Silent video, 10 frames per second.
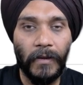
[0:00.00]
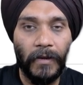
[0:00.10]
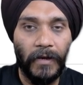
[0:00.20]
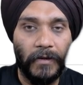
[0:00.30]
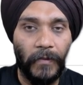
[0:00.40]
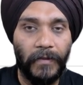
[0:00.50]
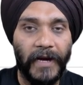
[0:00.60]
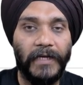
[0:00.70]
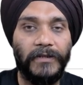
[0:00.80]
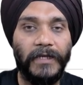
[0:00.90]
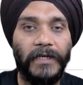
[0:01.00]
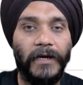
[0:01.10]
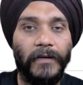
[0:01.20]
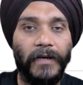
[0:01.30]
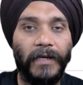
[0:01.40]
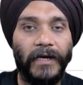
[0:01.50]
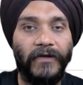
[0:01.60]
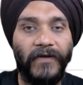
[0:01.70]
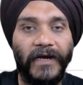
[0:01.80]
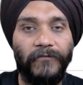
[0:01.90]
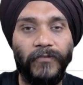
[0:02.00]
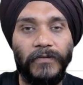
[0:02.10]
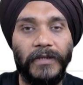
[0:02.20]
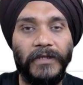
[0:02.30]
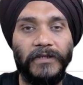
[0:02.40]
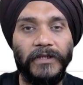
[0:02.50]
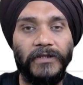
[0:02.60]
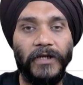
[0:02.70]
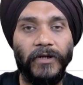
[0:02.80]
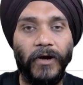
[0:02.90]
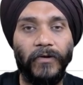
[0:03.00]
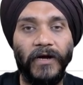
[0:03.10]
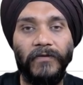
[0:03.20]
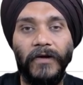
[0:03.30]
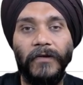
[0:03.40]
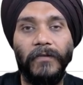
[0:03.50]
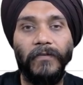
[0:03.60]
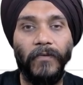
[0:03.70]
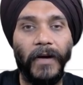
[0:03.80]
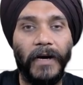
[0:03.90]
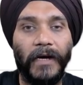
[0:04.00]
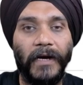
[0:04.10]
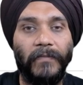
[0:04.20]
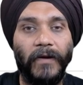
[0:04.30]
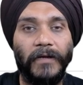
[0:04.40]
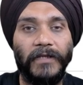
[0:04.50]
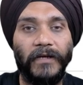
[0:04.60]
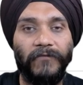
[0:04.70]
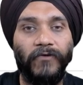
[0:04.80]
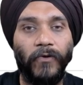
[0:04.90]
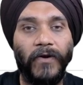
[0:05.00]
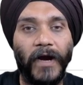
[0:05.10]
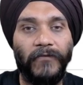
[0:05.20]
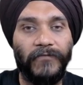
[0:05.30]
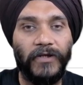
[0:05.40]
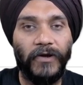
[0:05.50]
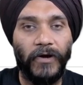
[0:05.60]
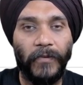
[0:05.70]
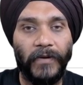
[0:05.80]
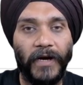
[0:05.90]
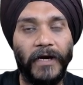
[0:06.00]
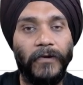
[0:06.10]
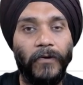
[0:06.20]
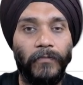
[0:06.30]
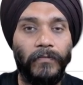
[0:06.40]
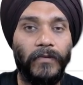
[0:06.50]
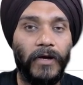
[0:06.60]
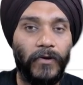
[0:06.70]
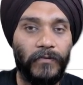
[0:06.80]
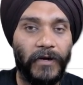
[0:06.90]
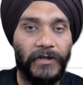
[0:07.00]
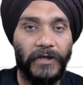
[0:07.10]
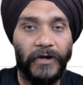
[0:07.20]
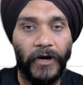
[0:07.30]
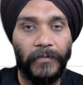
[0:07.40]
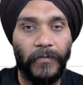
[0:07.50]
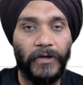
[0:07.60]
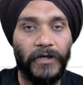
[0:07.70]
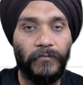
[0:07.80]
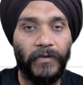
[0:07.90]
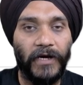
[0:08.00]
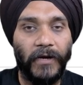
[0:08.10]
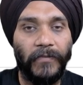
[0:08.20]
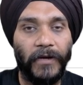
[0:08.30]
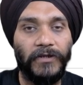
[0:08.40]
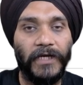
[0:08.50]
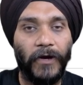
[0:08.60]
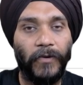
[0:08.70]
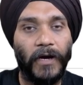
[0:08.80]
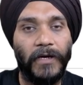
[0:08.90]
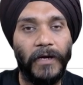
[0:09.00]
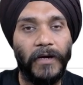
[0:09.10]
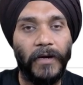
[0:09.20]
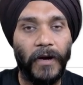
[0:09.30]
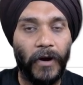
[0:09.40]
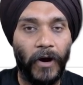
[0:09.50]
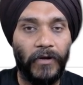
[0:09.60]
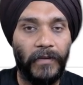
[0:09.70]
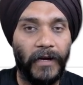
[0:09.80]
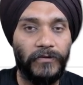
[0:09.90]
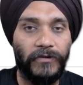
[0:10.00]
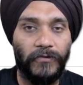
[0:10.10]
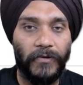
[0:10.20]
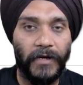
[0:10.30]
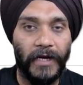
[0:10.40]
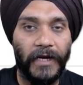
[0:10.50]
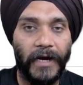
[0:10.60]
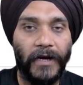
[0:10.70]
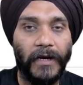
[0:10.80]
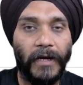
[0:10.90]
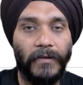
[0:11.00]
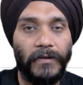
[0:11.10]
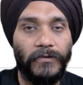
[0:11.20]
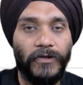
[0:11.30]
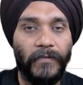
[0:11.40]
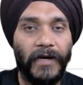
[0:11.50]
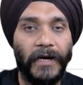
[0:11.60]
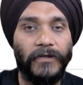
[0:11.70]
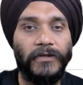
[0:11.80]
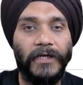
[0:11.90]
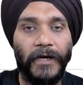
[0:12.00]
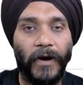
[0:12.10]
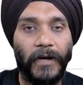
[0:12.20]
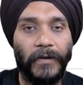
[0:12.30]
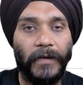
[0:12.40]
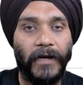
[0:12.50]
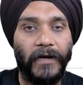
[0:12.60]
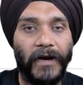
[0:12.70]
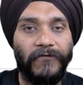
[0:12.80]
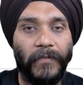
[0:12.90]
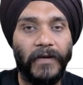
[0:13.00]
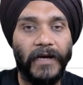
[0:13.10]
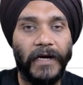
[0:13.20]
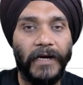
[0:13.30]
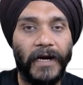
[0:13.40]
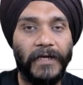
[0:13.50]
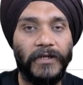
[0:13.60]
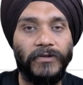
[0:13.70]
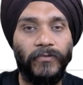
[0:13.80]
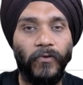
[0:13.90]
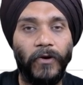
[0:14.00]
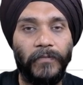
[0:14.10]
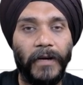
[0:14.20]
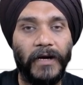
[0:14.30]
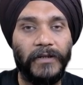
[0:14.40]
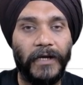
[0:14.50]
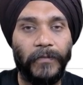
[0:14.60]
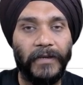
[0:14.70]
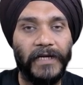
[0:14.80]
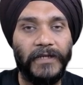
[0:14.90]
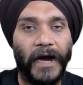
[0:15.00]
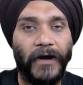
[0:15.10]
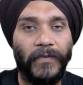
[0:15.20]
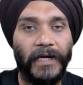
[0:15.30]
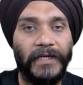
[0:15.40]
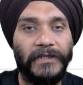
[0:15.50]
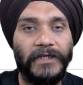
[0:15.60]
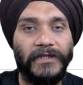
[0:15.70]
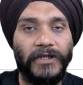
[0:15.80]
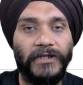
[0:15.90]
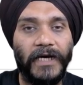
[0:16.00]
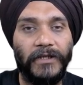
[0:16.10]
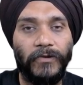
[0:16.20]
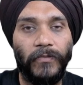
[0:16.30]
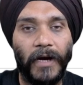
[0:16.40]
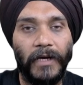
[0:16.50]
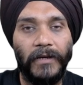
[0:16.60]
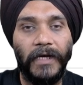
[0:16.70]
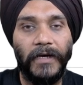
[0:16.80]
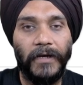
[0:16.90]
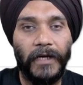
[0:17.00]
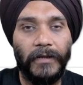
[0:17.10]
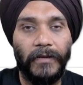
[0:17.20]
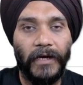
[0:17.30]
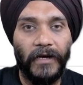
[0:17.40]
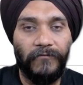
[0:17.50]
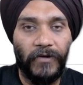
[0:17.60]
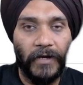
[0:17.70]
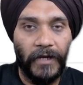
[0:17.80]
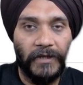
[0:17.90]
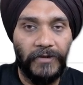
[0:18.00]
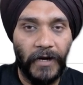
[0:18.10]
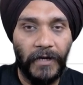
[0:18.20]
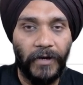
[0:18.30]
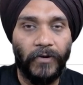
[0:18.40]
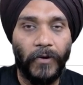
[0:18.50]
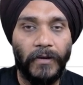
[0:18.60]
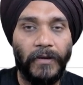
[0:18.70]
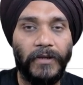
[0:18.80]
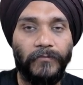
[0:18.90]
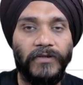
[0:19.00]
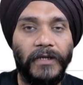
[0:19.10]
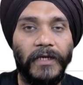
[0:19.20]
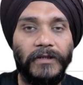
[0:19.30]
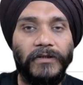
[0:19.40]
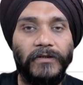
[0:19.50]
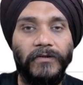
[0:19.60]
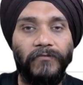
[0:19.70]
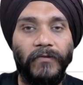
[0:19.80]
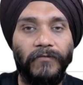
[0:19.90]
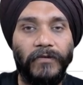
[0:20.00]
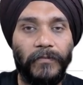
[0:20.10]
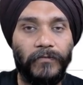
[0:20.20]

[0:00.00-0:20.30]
Now pay attention here, leave Enforce Attestation turned OFF. Why? Because if you don't have a physical YubiKey at home, you'll be using your computer's built-in Windows Hello container or the Microsoft Authenticator app to simulate your secure tier. Platform authenticators don't pass enterprise hardware attestation chains to Entra yet. If you turn this on, your local machine registrations will fail.